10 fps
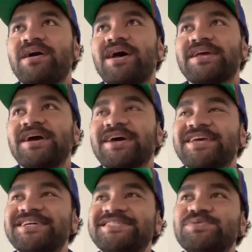I
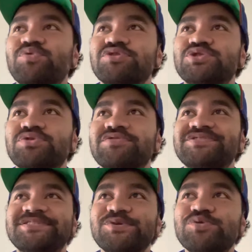guess we're sort of
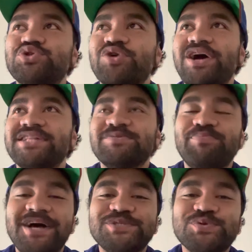still trying to
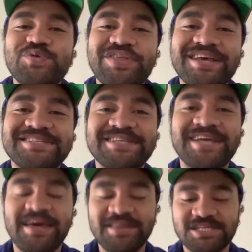puzzle things
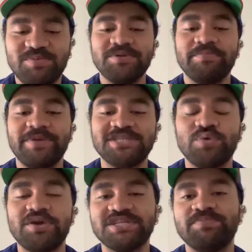together. It's probably the best
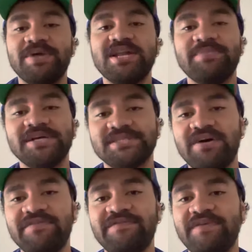way to explain it
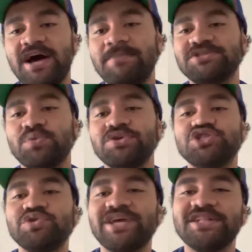myself. So we
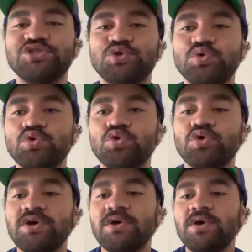shouldn't get
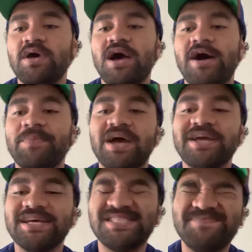too,
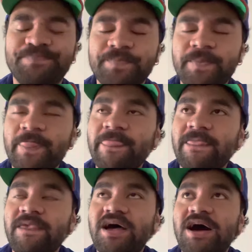
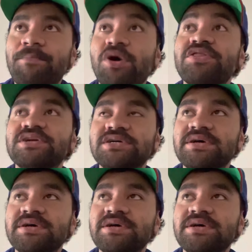bothered.